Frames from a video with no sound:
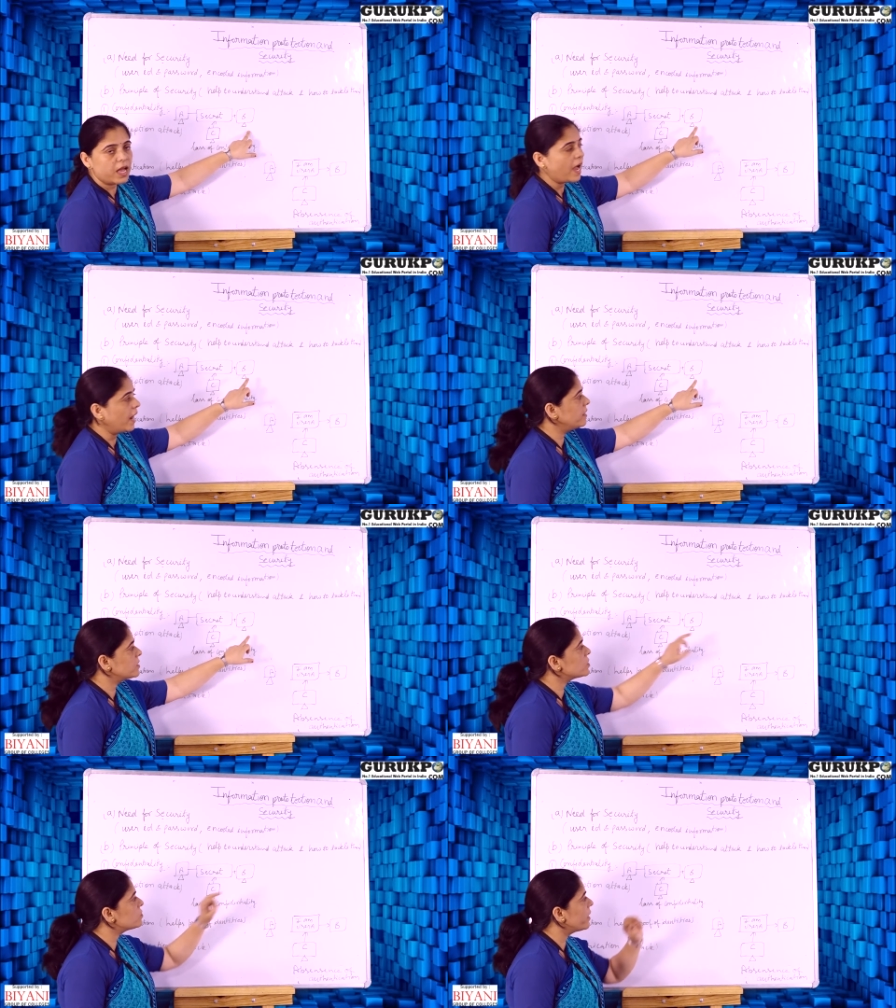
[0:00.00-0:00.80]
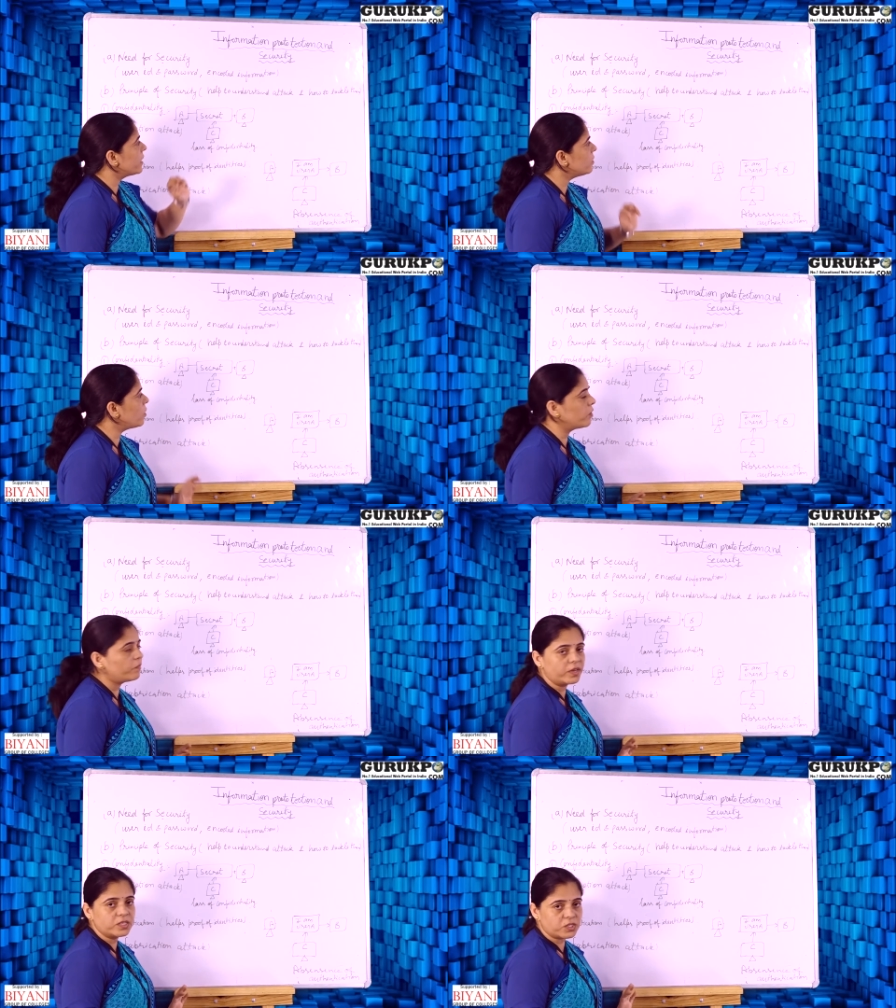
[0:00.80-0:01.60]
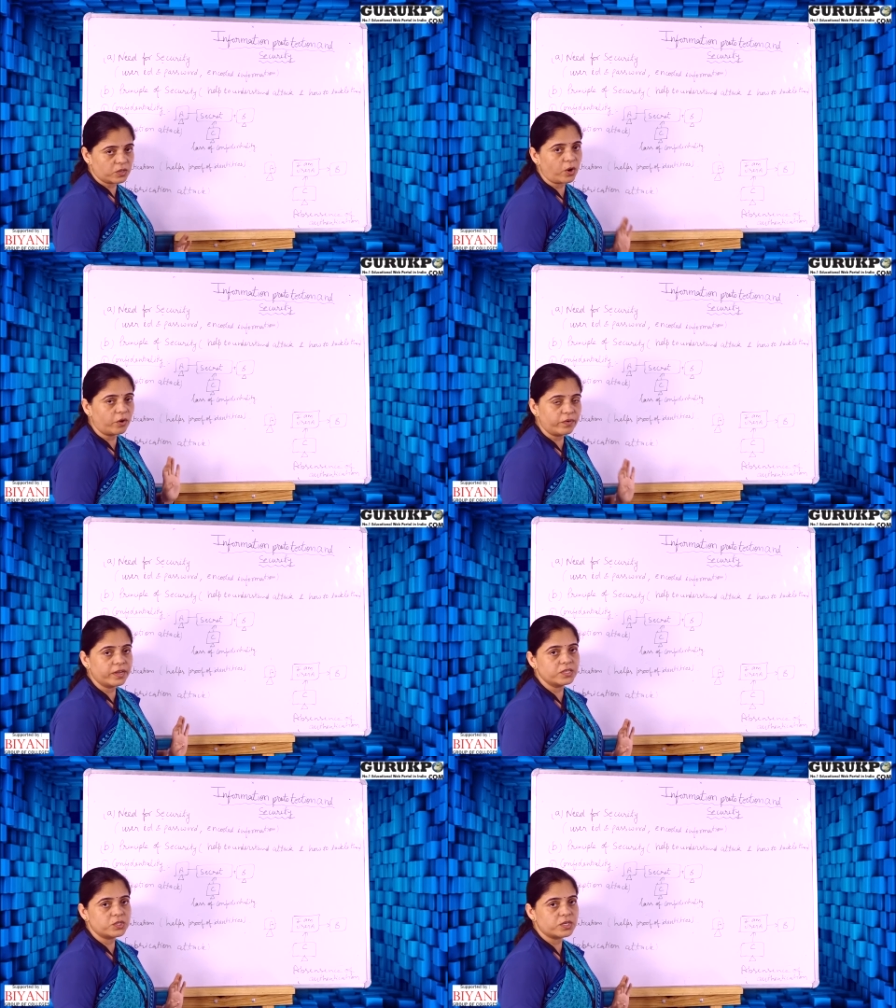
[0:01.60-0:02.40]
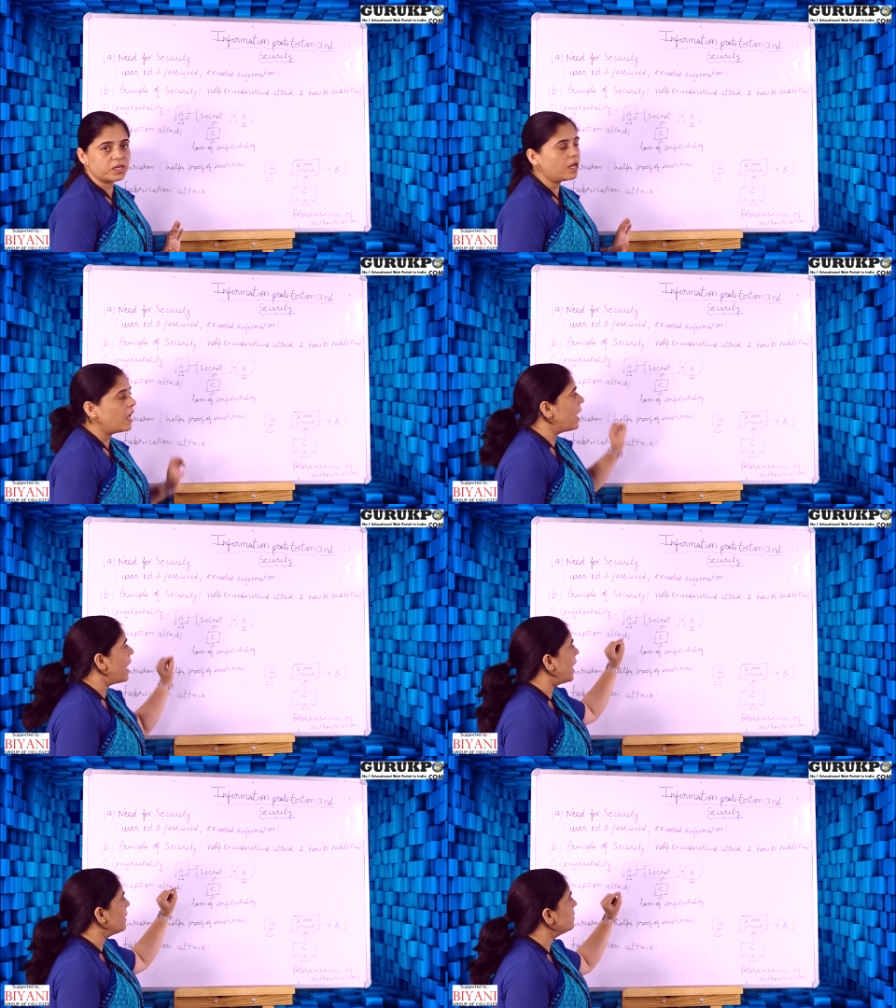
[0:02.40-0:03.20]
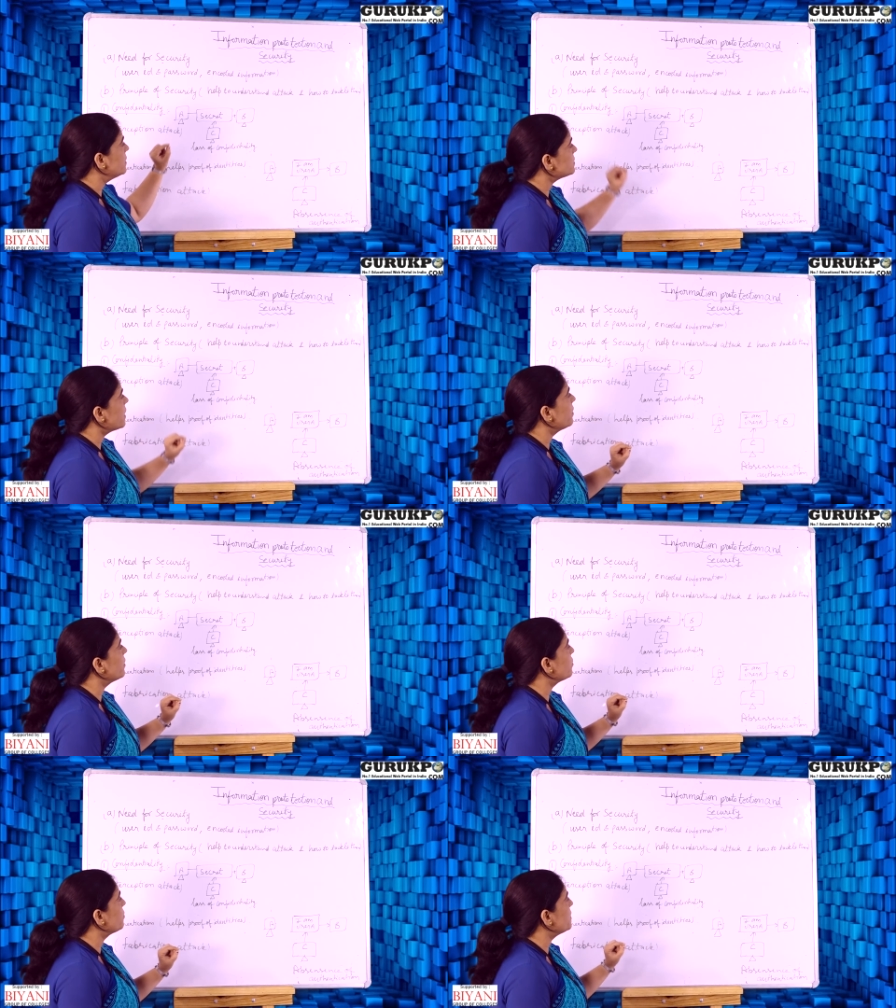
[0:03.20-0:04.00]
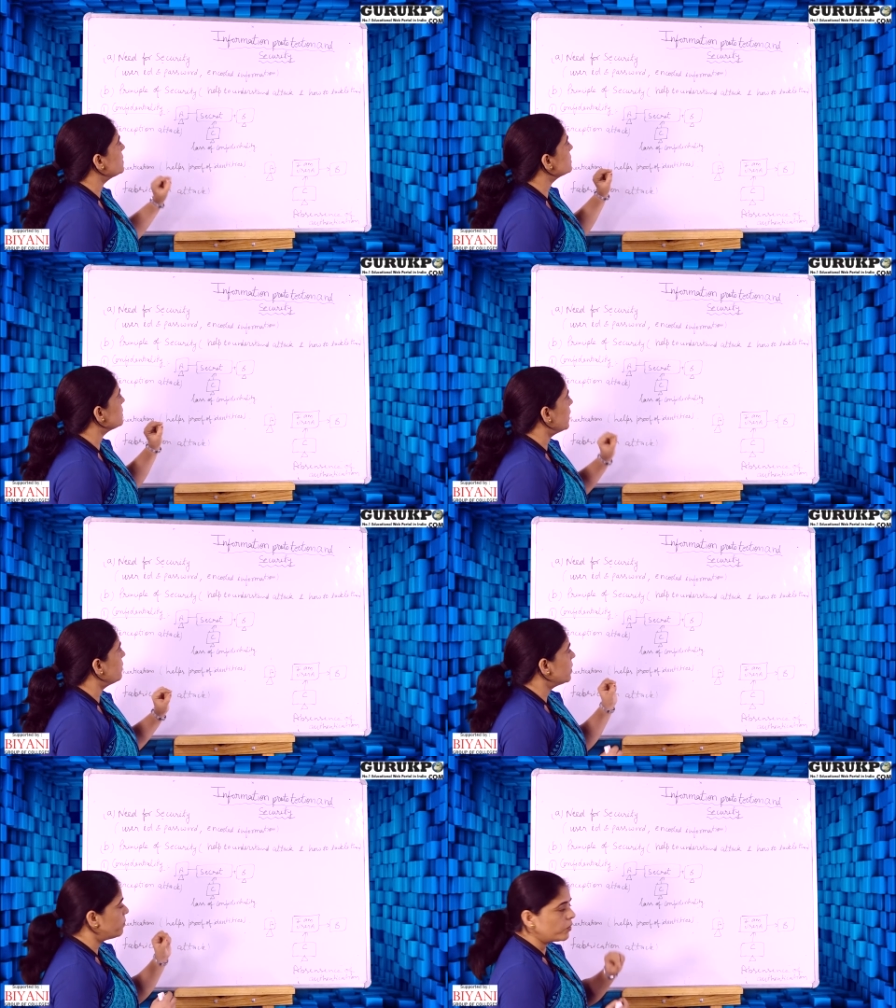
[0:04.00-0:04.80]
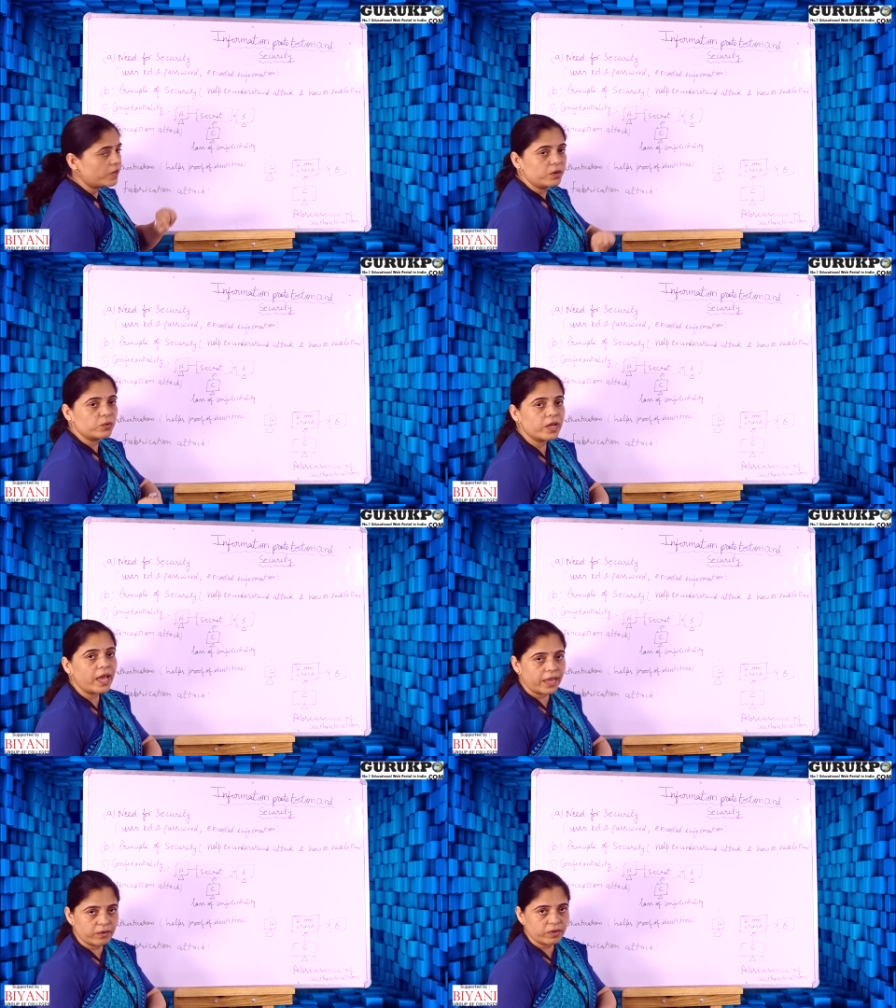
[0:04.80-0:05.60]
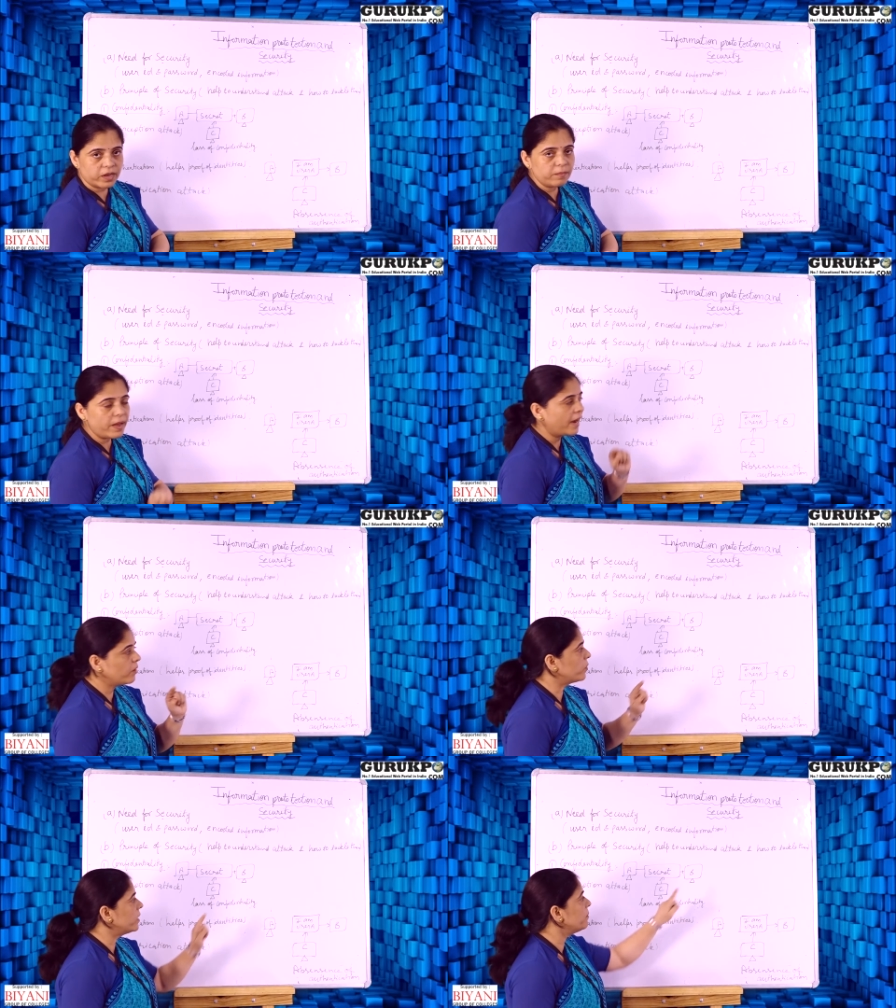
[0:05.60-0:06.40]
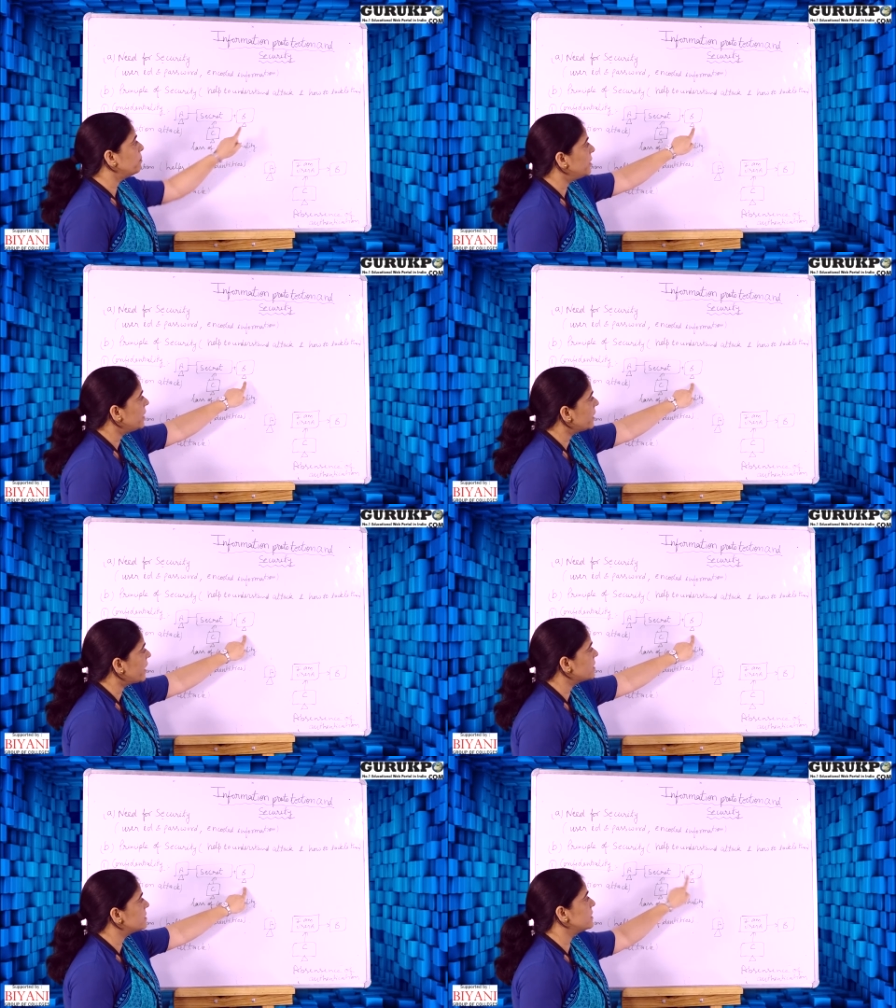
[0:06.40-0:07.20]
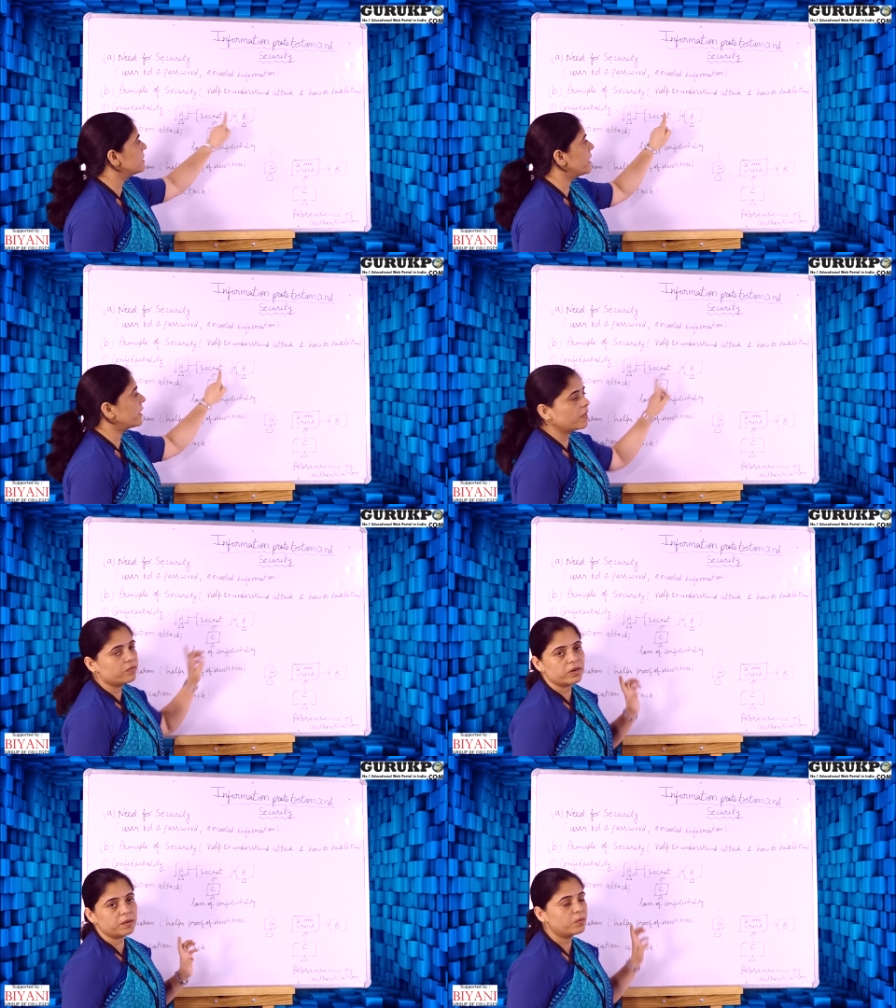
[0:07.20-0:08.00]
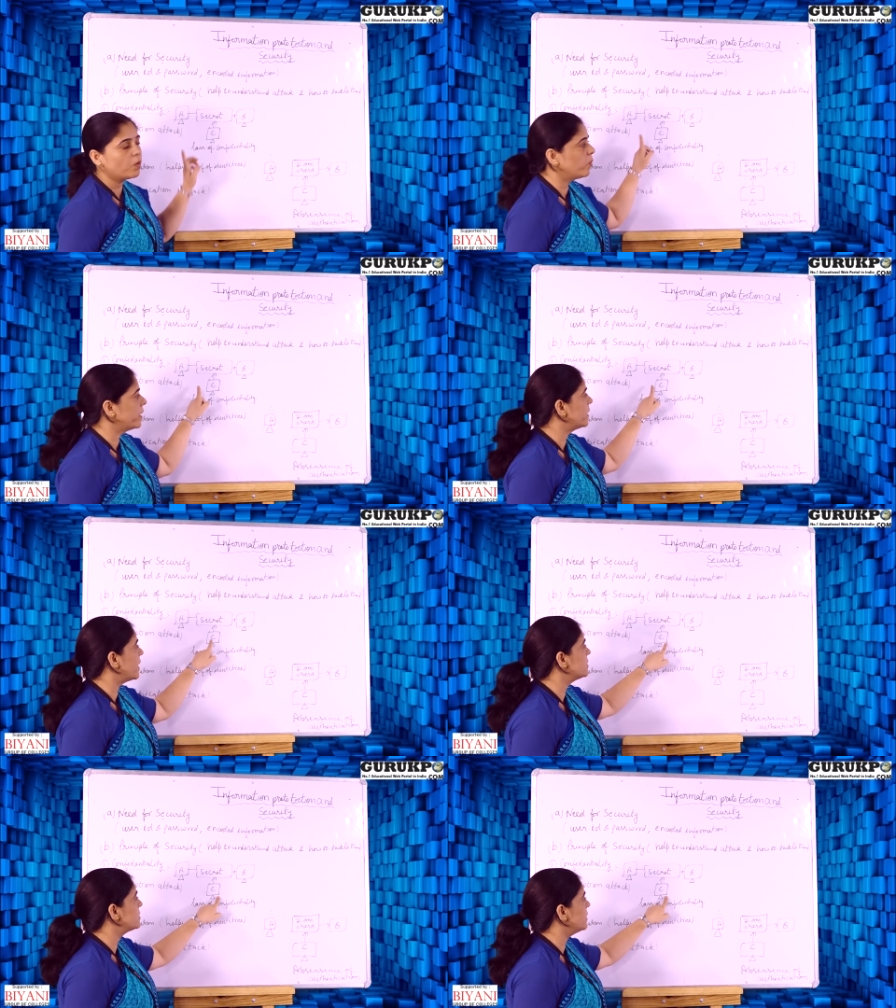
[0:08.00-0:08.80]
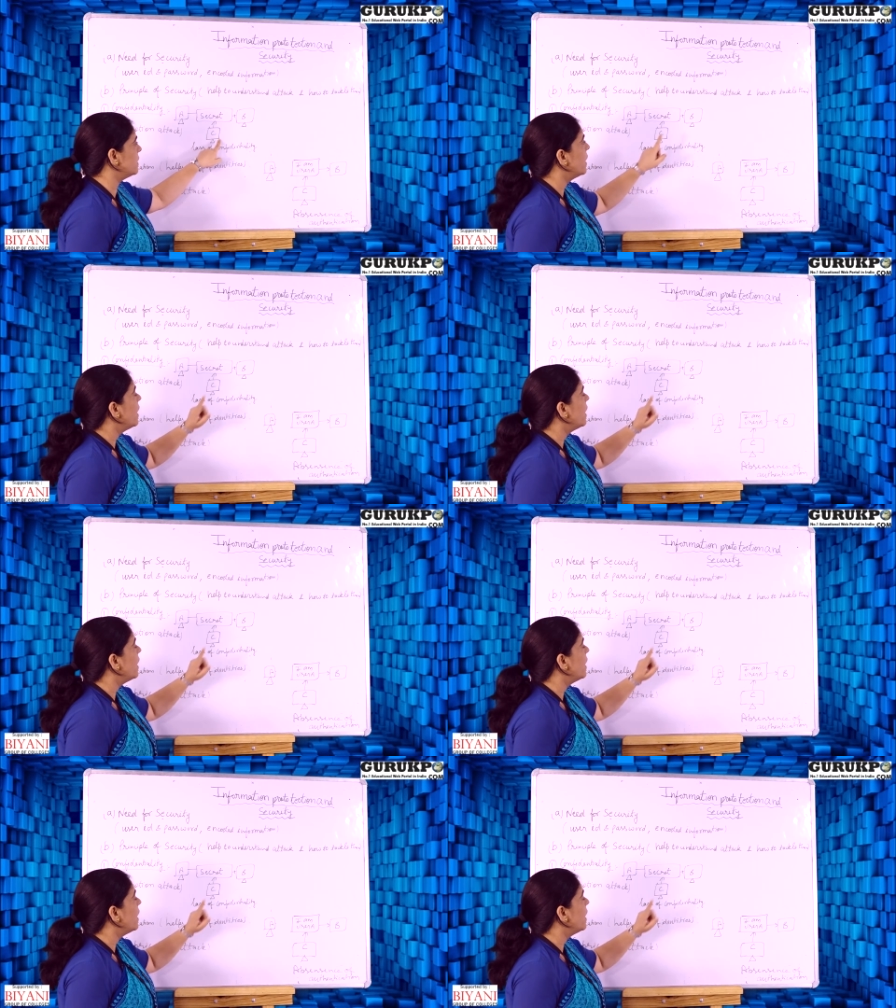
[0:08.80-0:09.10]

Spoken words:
and this is very confidential, and this 100 rupees A will put into the envelope, and only B can see that envelope, no one can see.